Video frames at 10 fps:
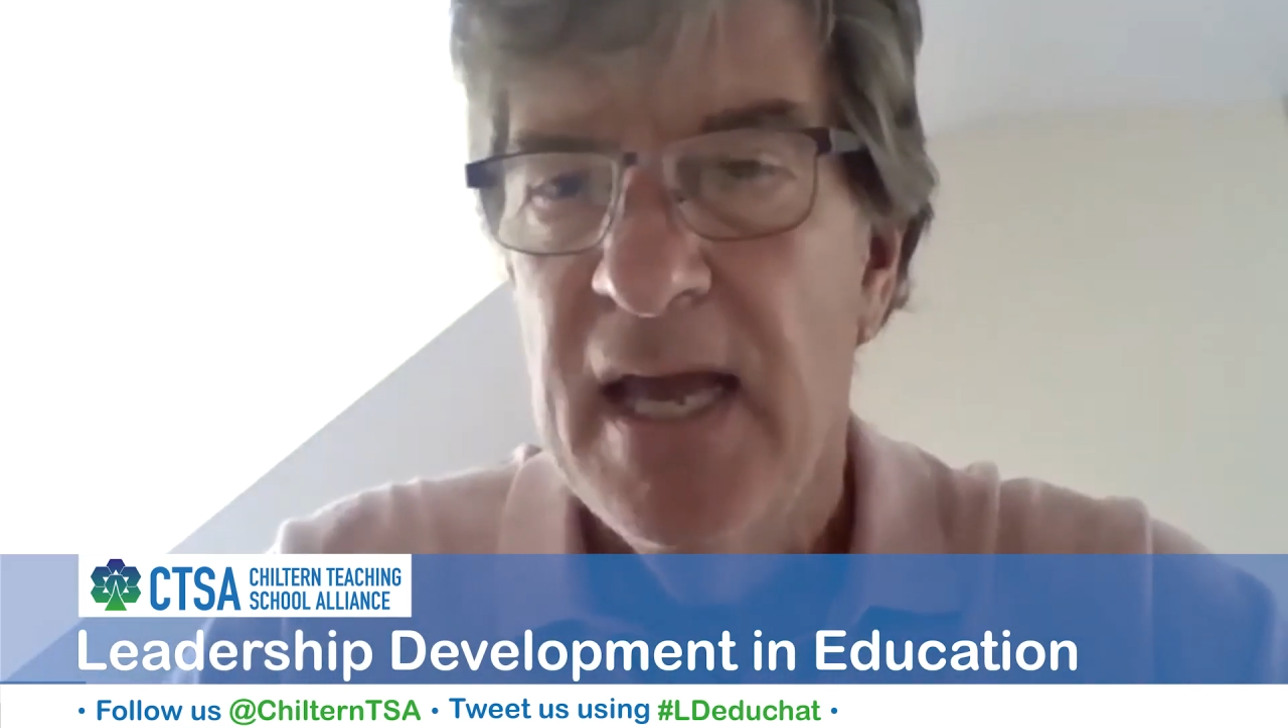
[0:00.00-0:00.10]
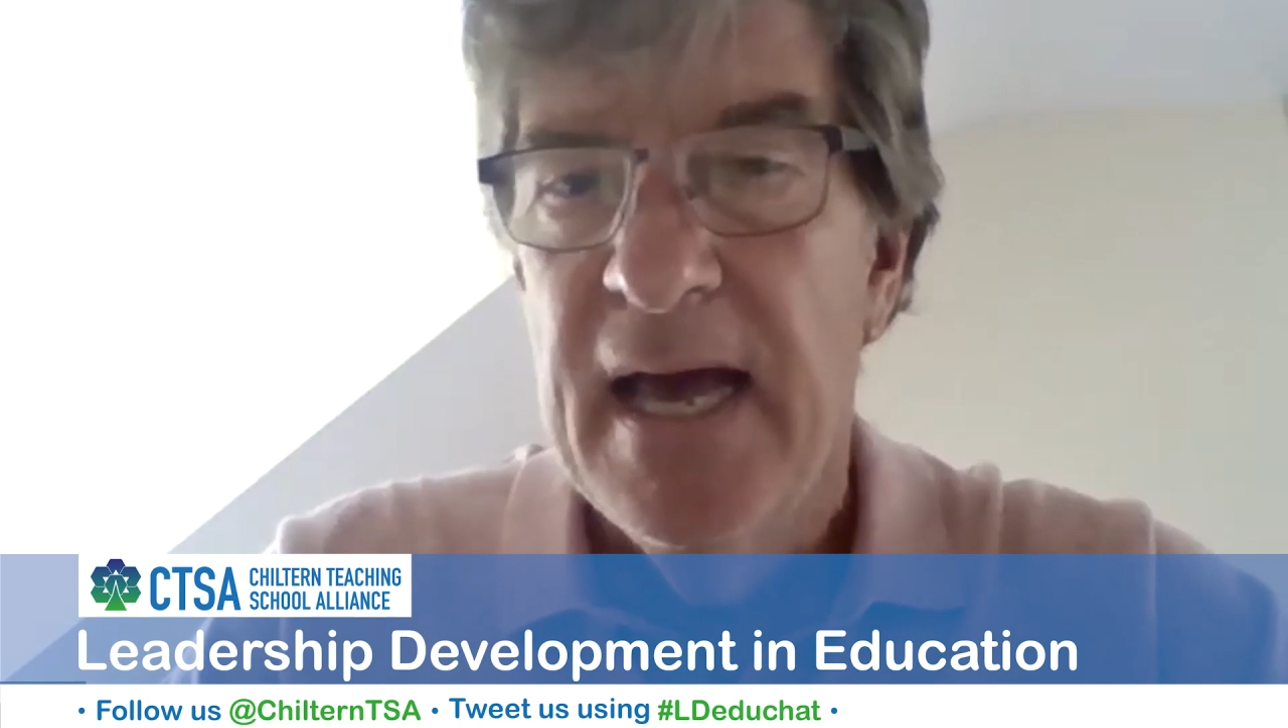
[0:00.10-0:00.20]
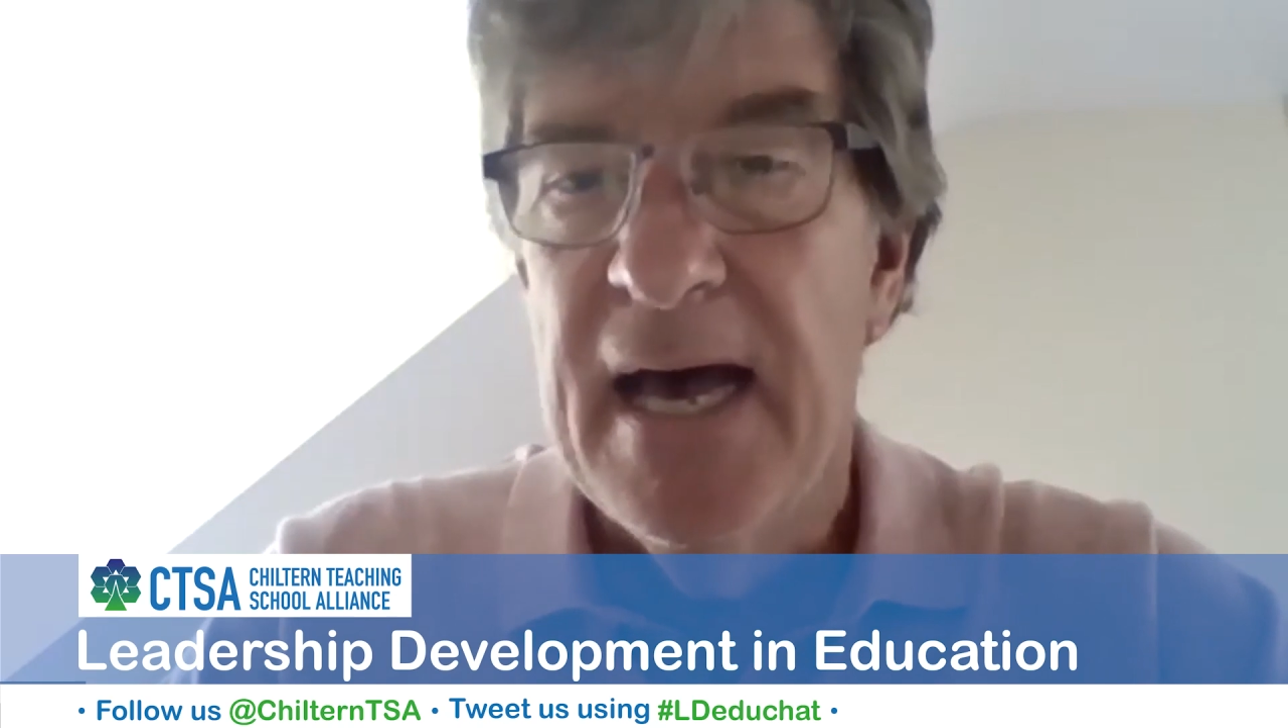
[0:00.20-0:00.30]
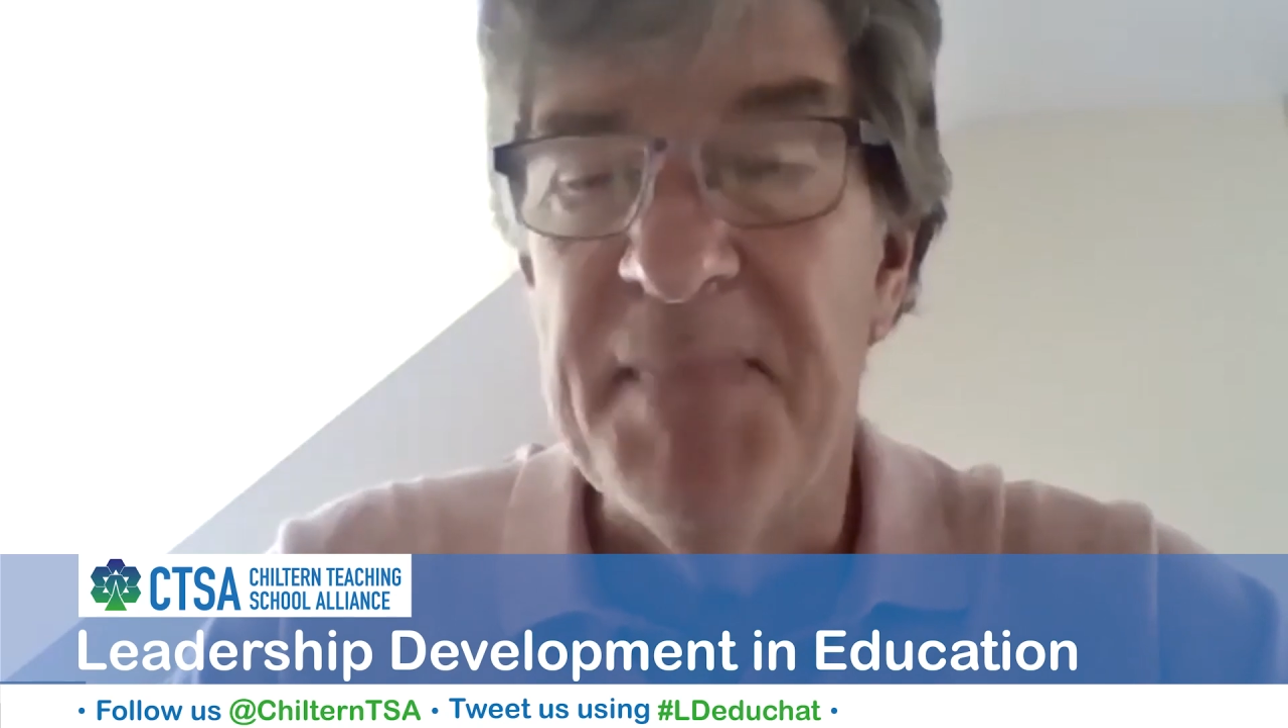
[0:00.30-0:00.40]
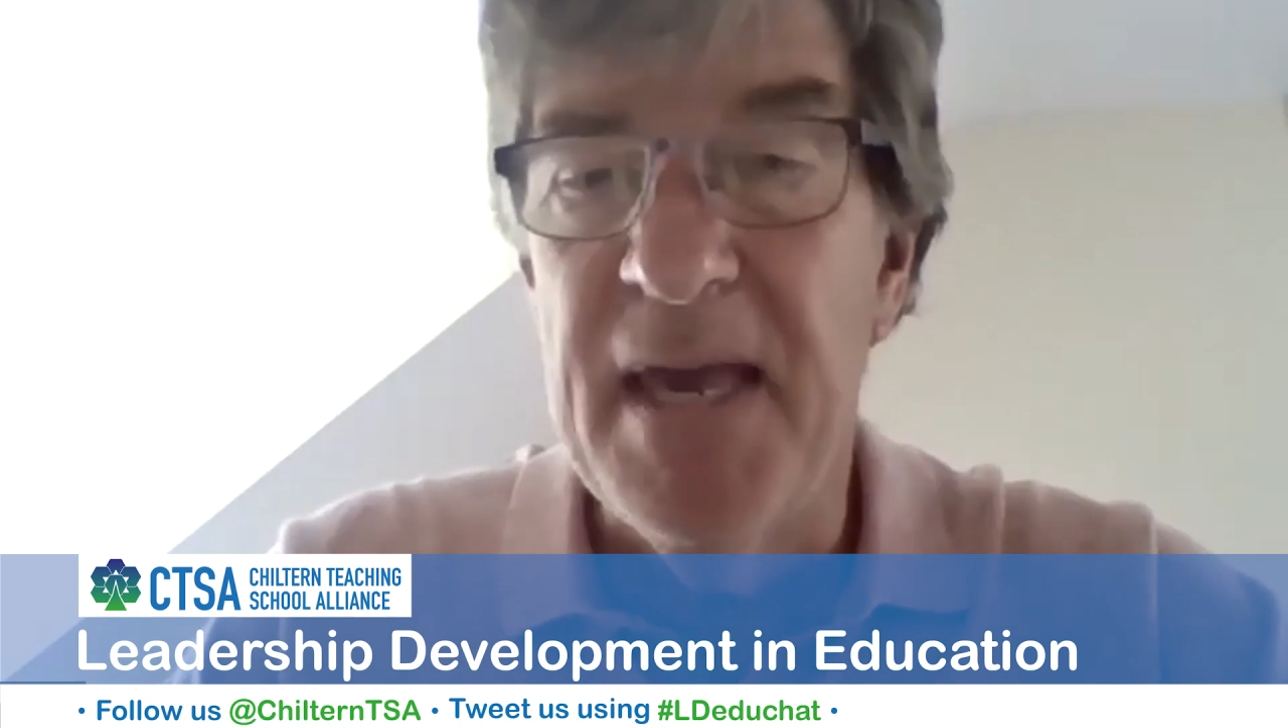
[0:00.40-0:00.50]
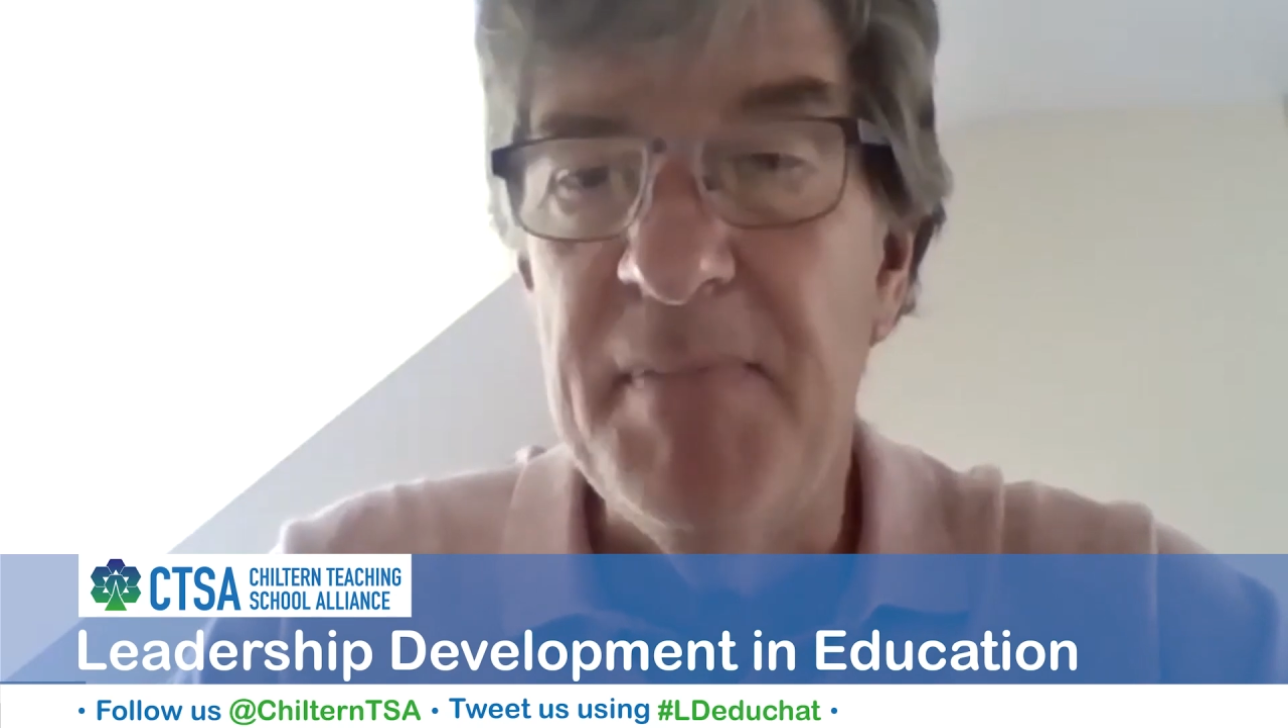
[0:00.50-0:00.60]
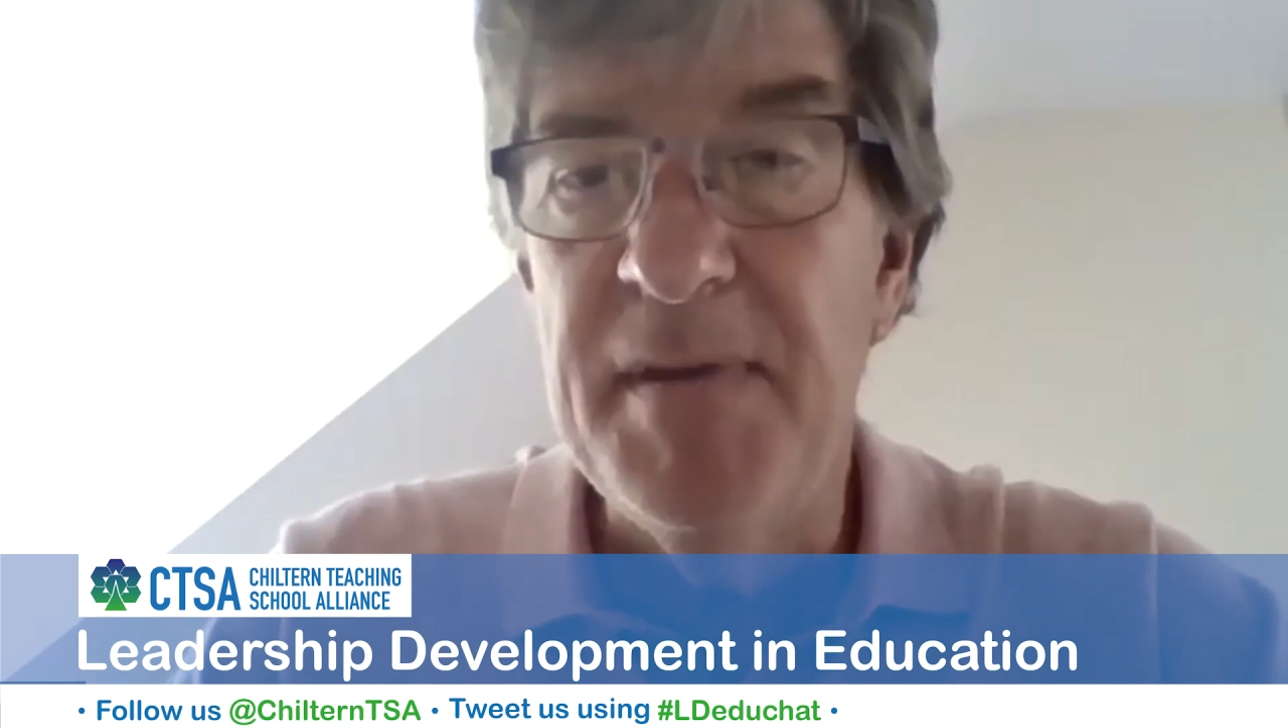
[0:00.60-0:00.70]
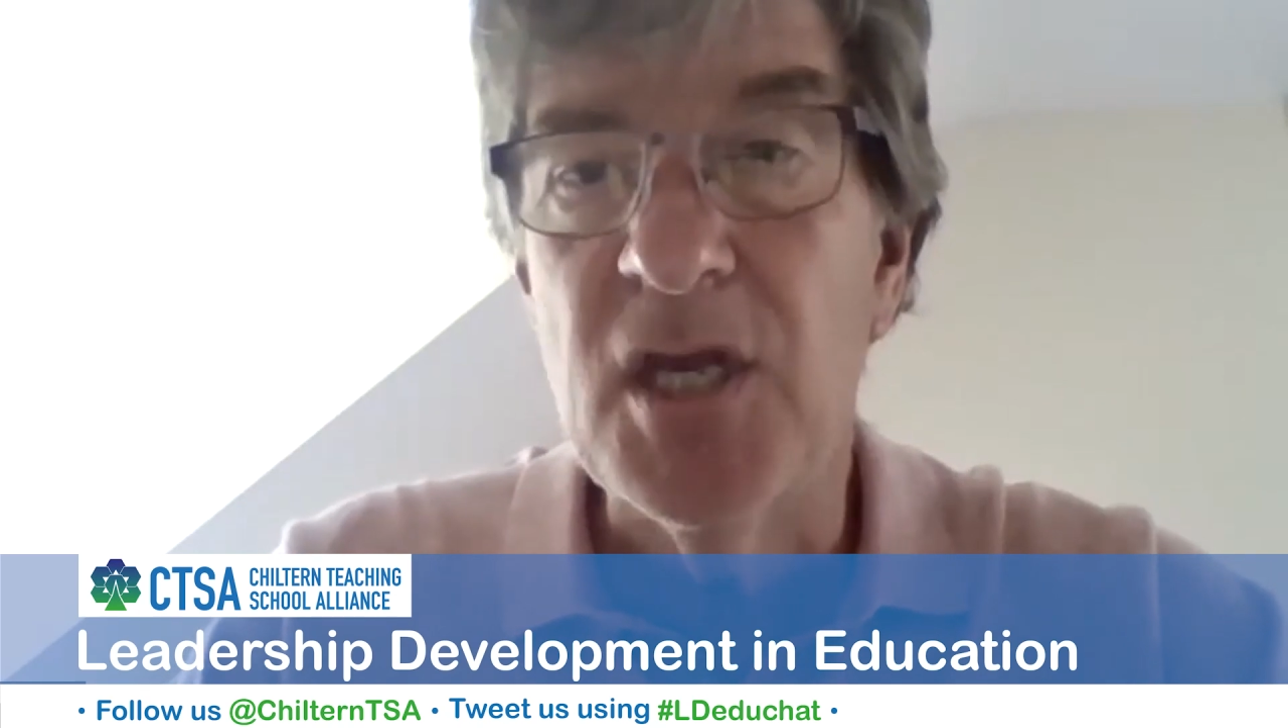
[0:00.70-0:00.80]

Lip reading: And maybe the